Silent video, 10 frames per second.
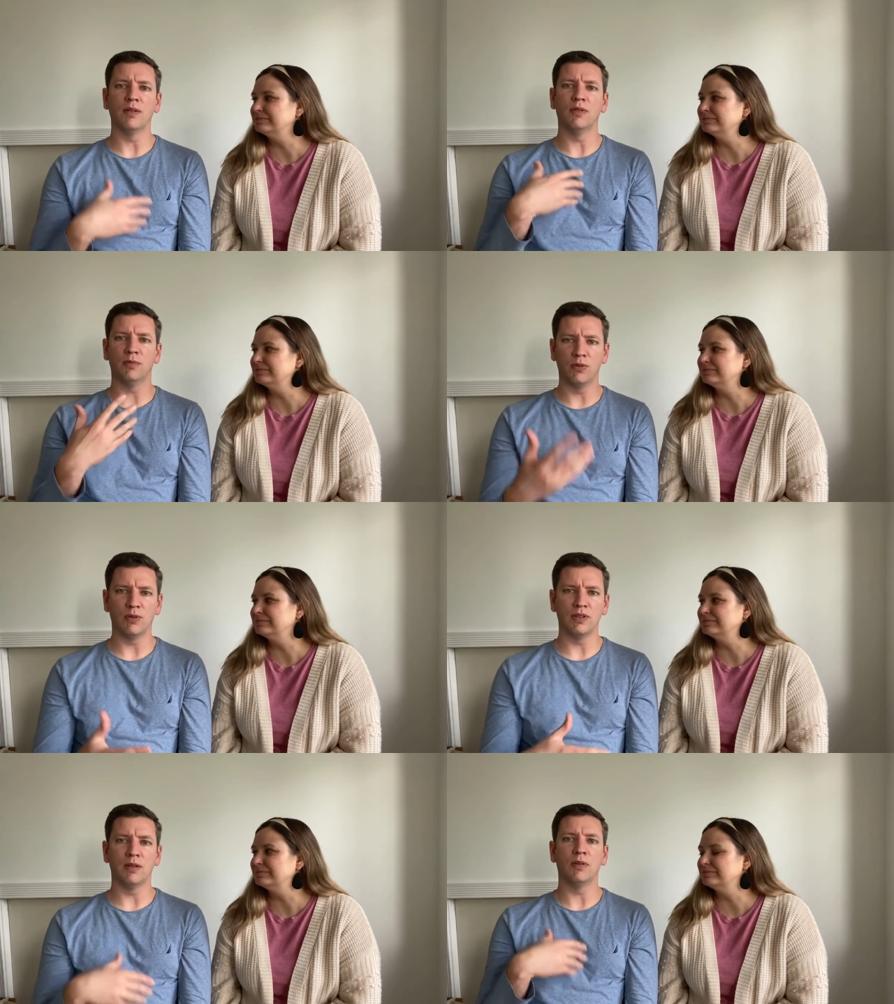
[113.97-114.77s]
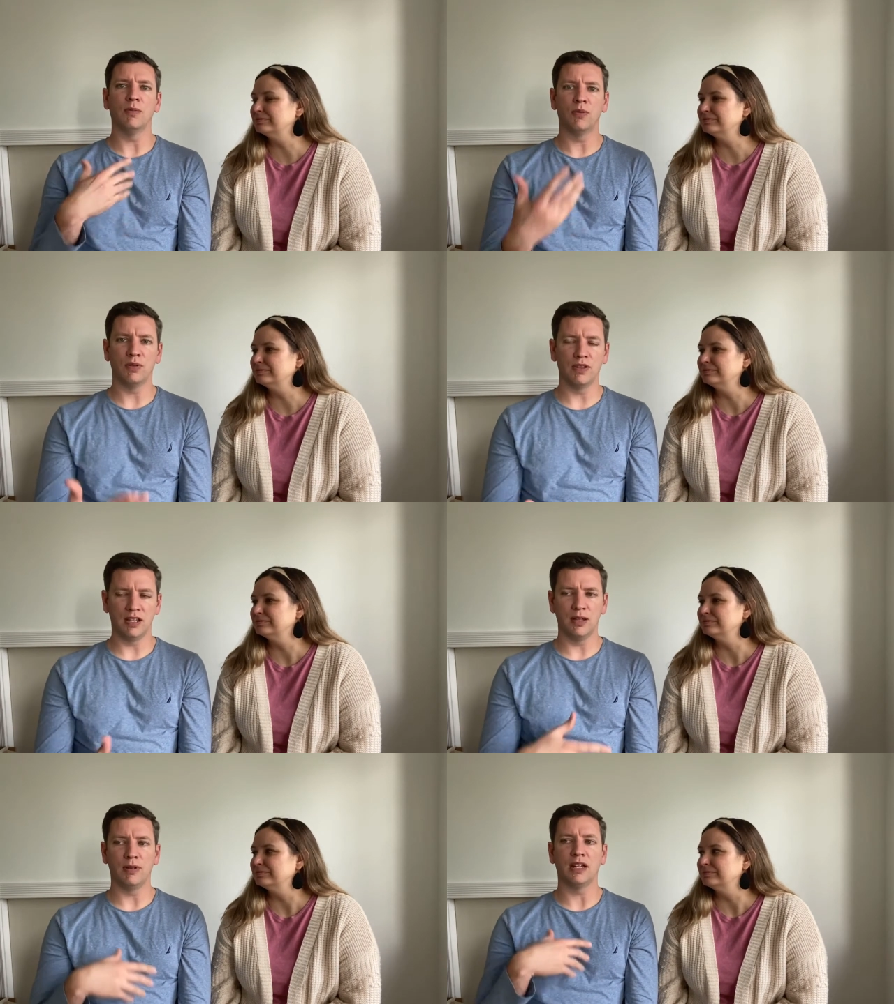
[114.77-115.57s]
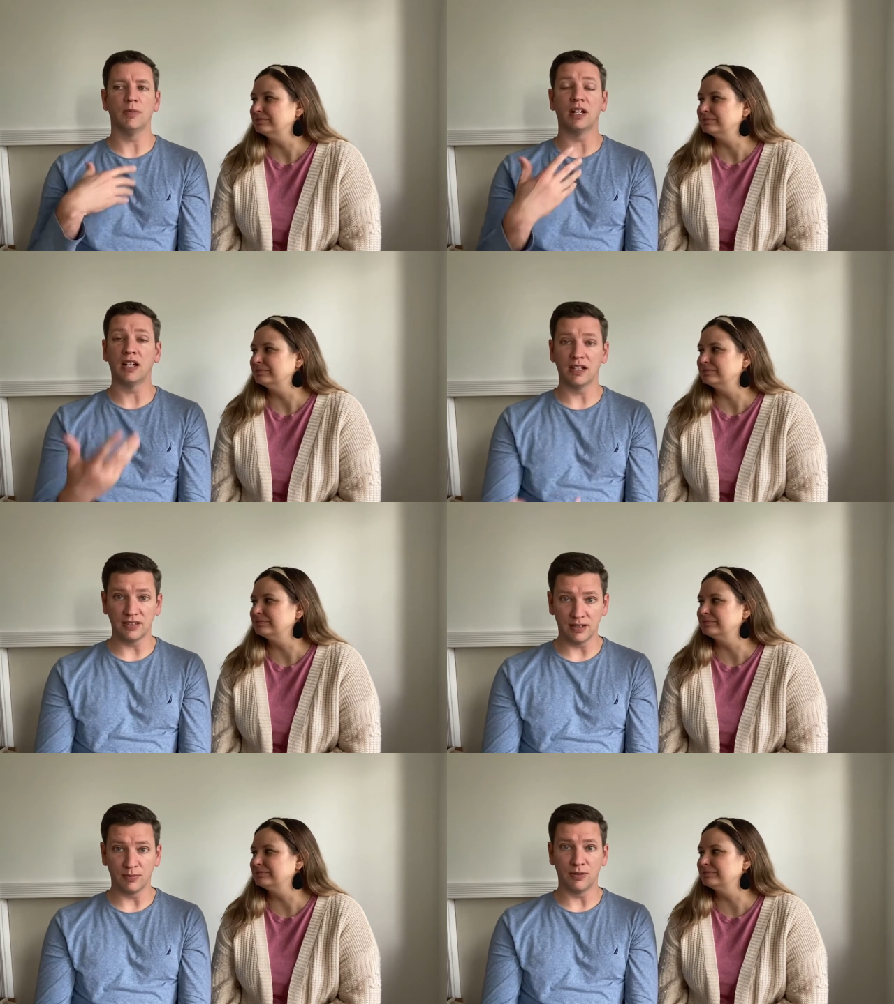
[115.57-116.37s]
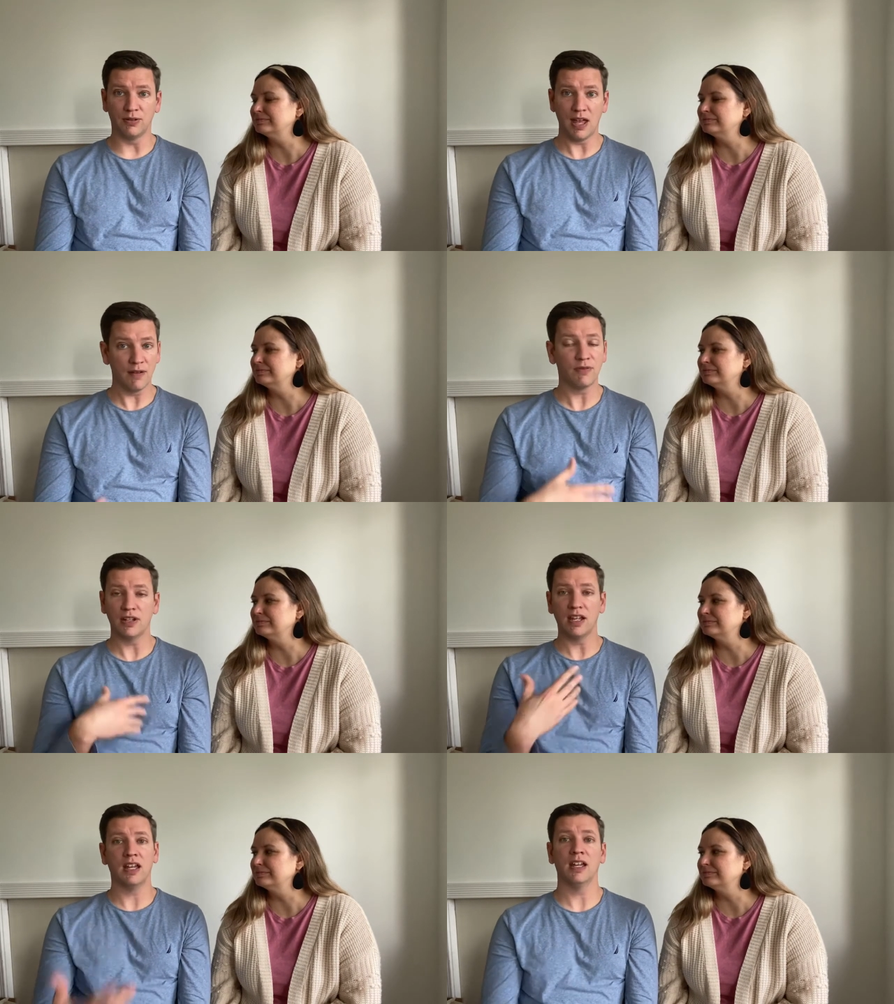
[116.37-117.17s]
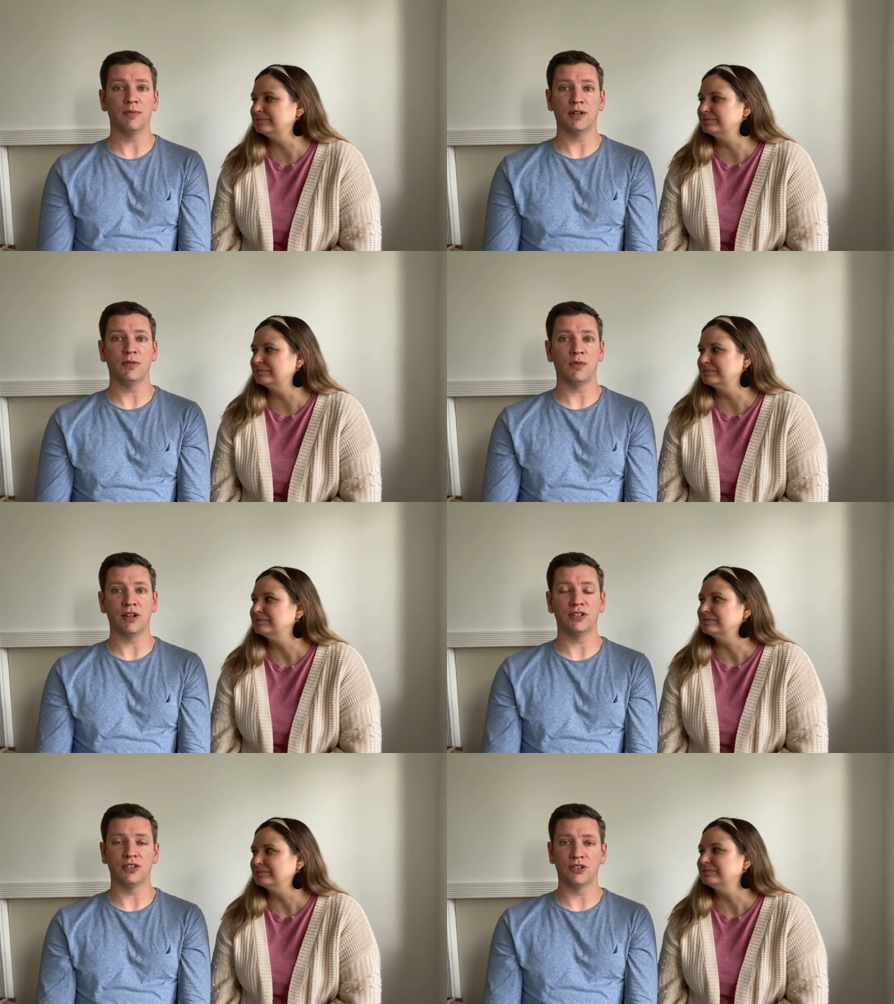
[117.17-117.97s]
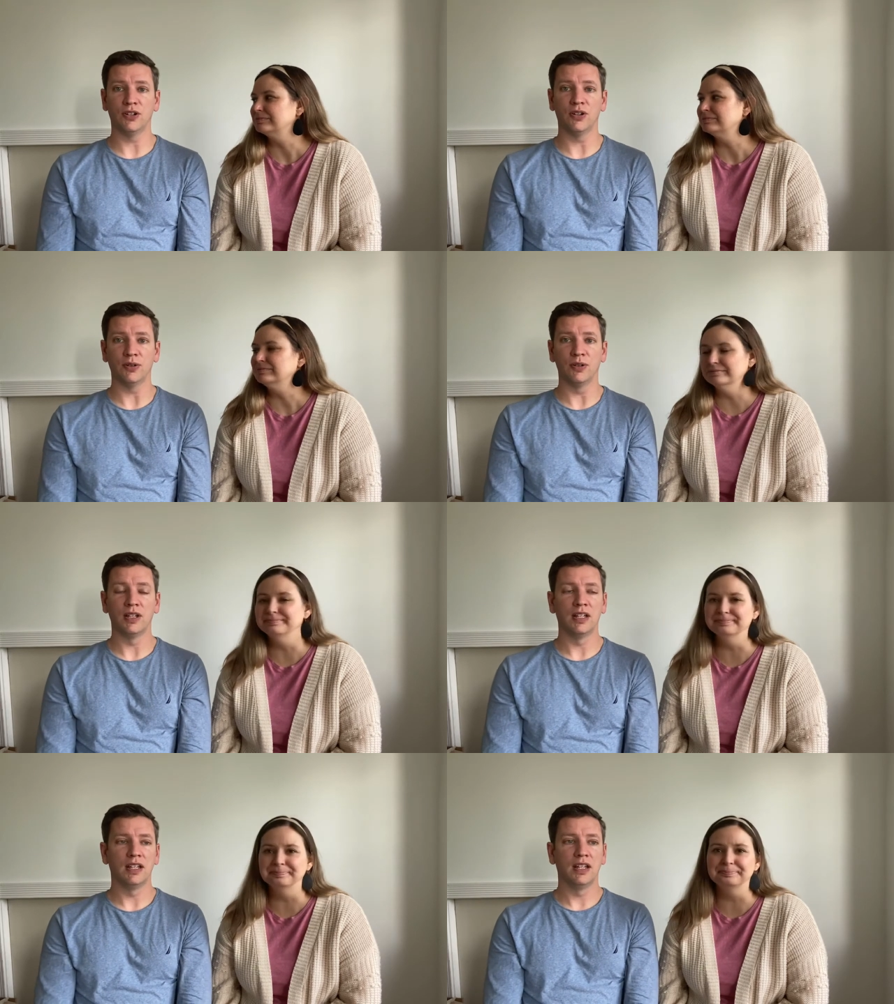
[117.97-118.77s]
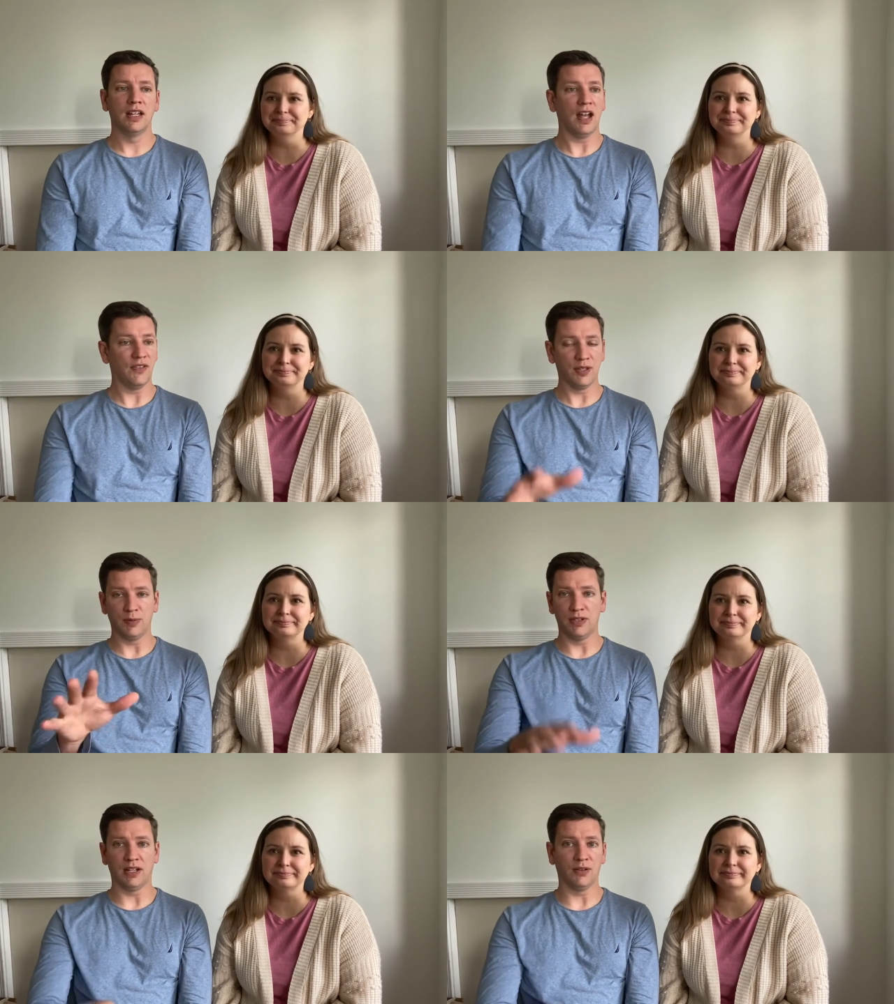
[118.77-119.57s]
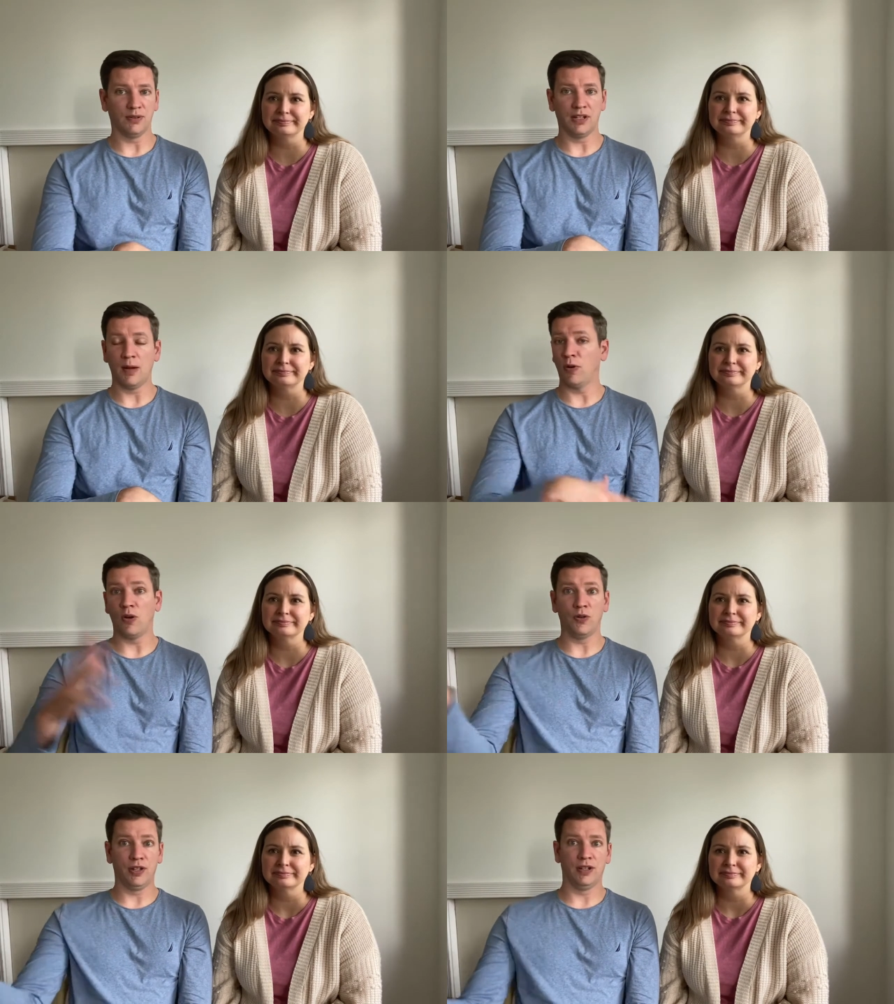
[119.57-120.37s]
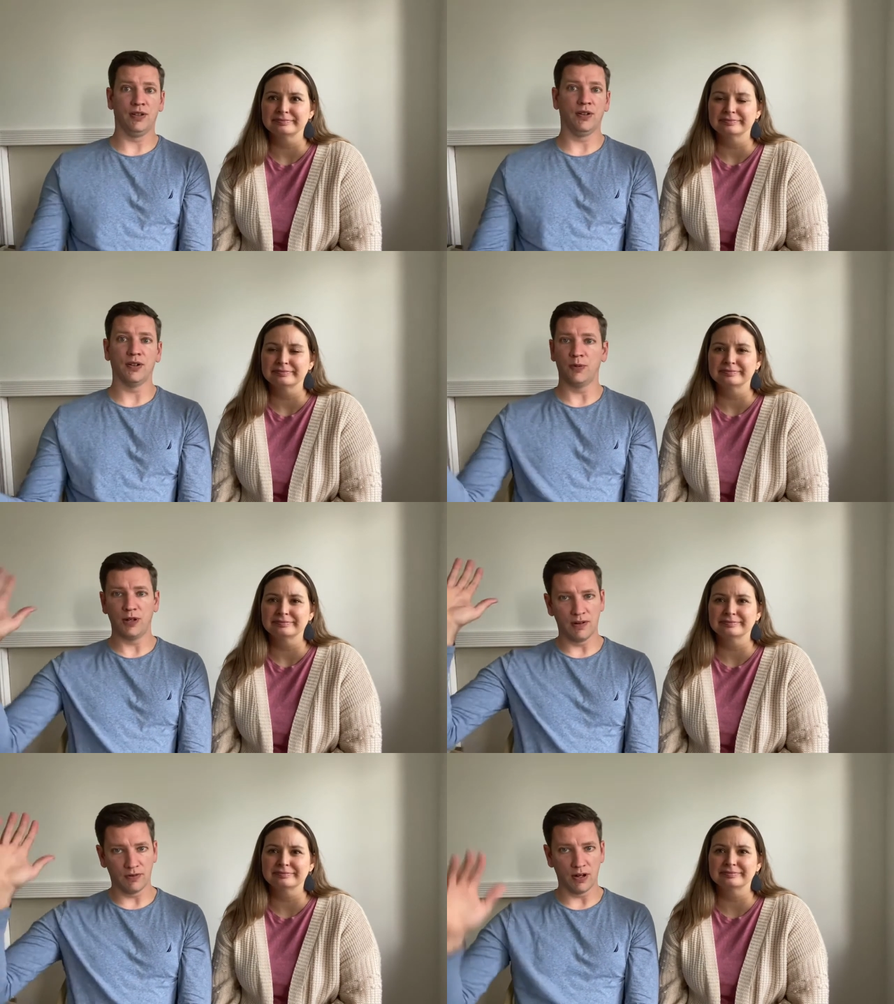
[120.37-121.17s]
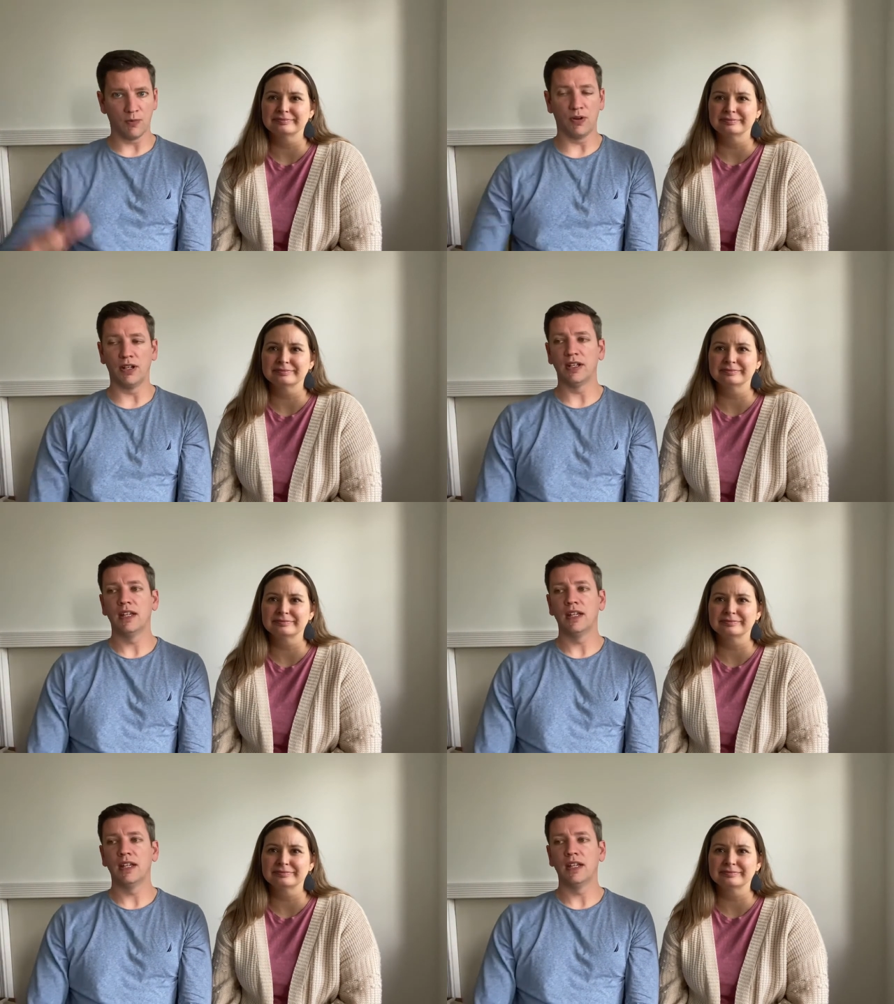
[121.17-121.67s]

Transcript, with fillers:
Speaker 1: want more and they want more and then they become accustomed to every day i'm going to watch a show mm-hmm. at this particular time or all day long or whenever i want